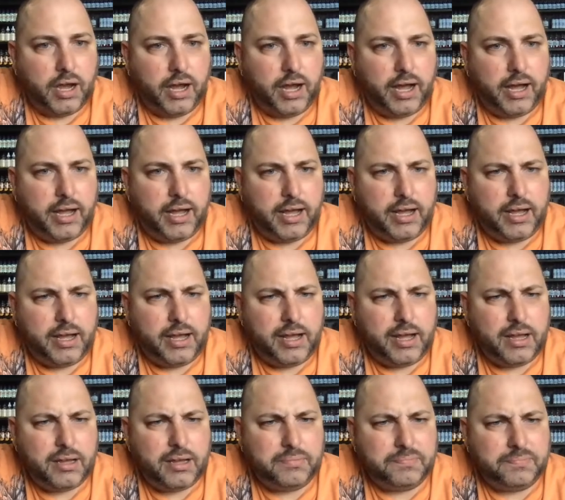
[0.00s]

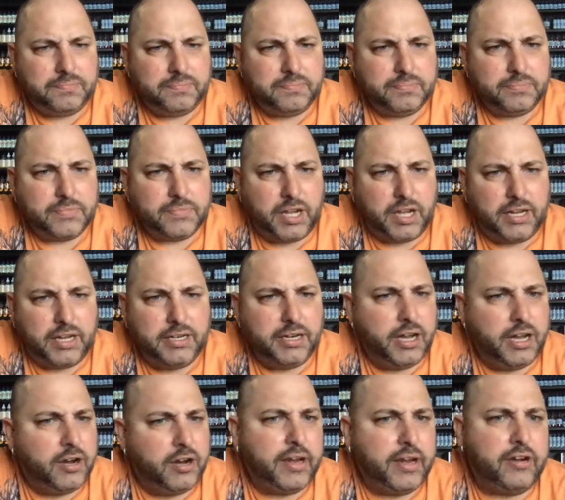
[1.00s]
Um, uh,
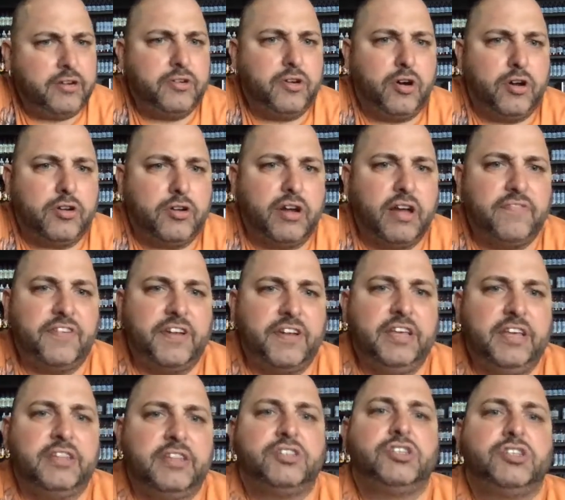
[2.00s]
no, I don't autograph any
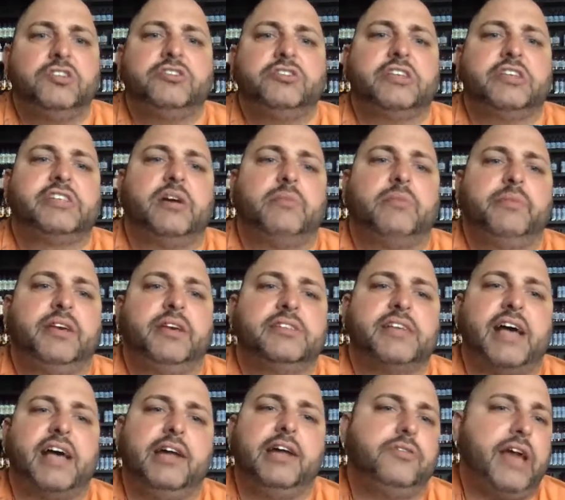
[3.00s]
of the shirts I sell because
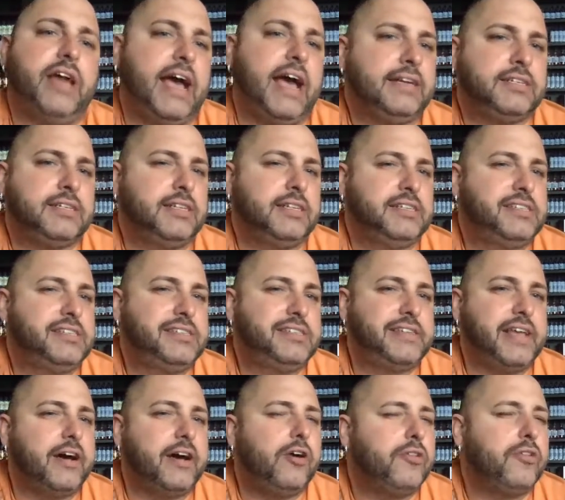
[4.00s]
I don't actually
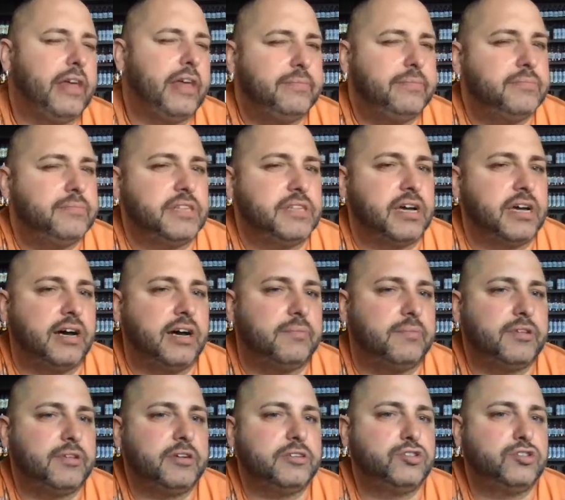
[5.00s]
sell them, Tom.
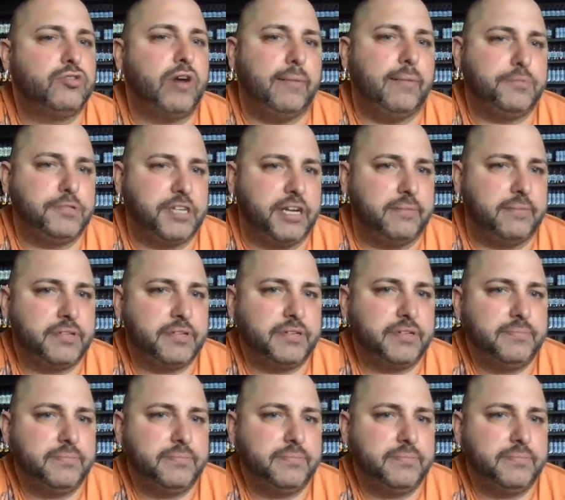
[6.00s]
They're drop shipped.